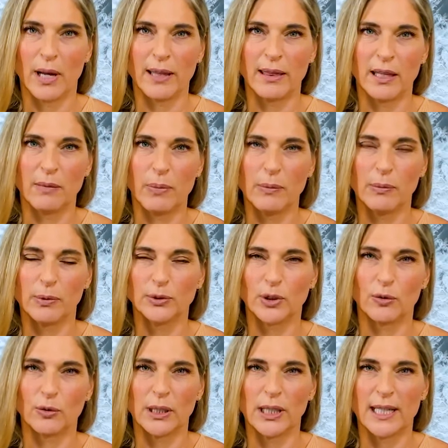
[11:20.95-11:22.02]
i think people
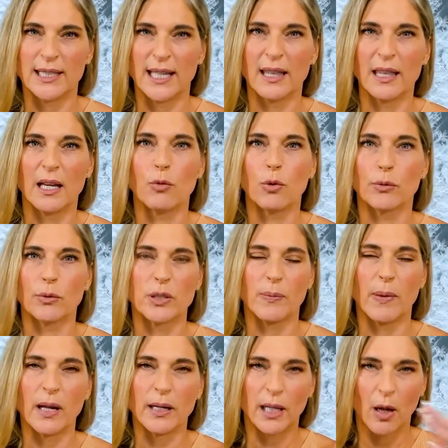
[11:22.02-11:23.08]
don't realize they think we're
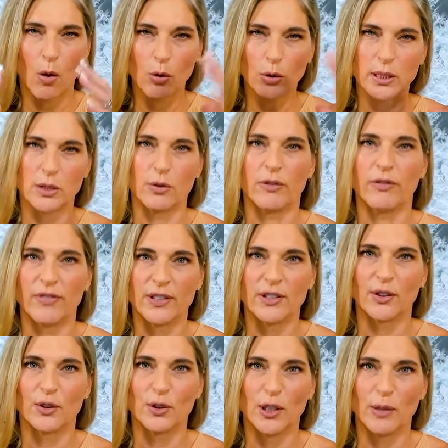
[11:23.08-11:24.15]
responding only to a
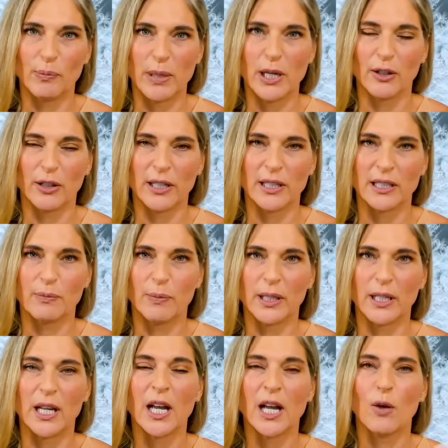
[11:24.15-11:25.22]
physical appearance but